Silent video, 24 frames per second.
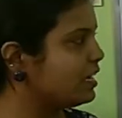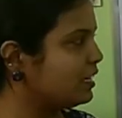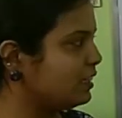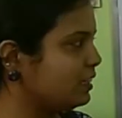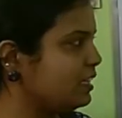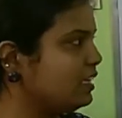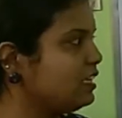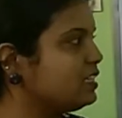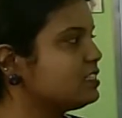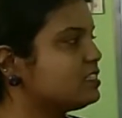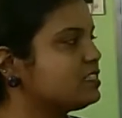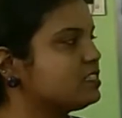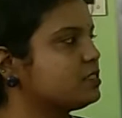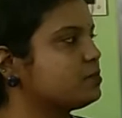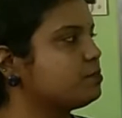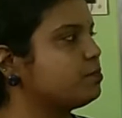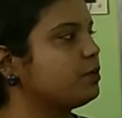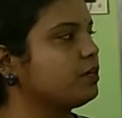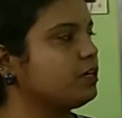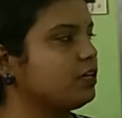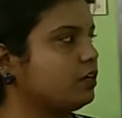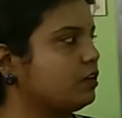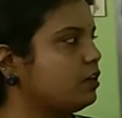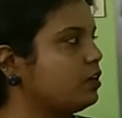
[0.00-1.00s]
These
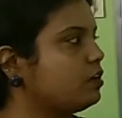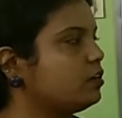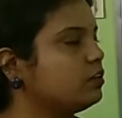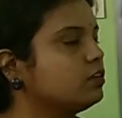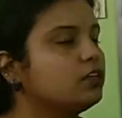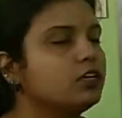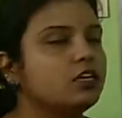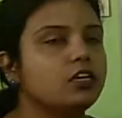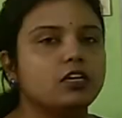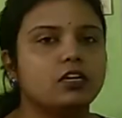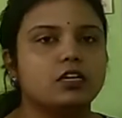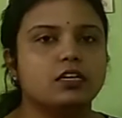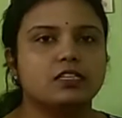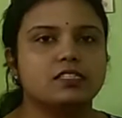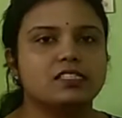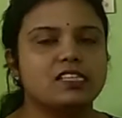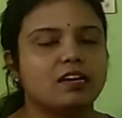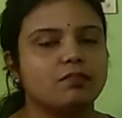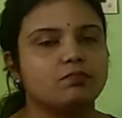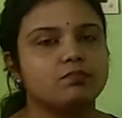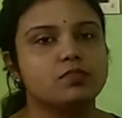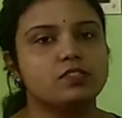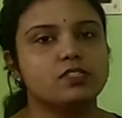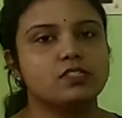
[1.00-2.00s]
particular
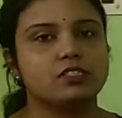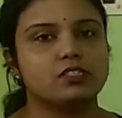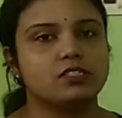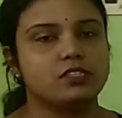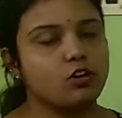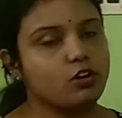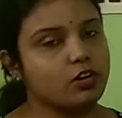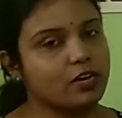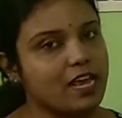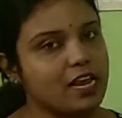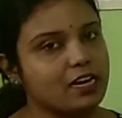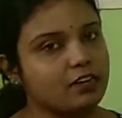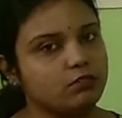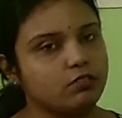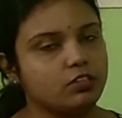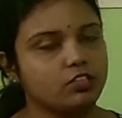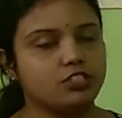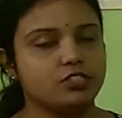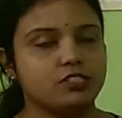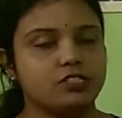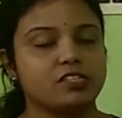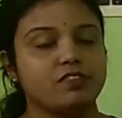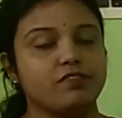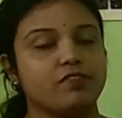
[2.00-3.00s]
sums or
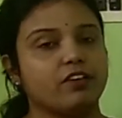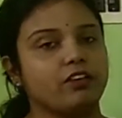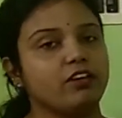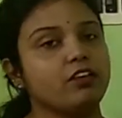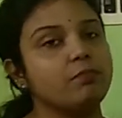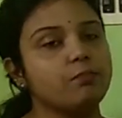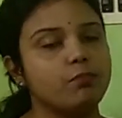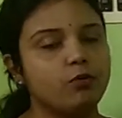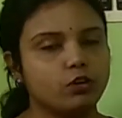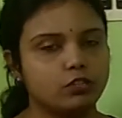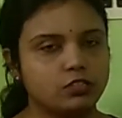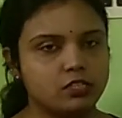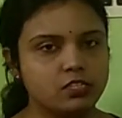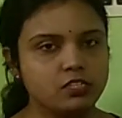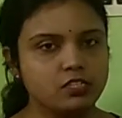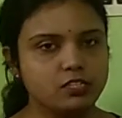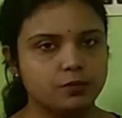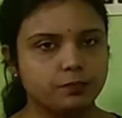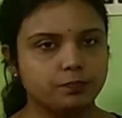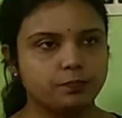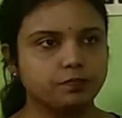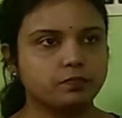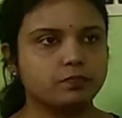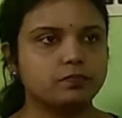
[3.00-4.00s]
calculations are very important.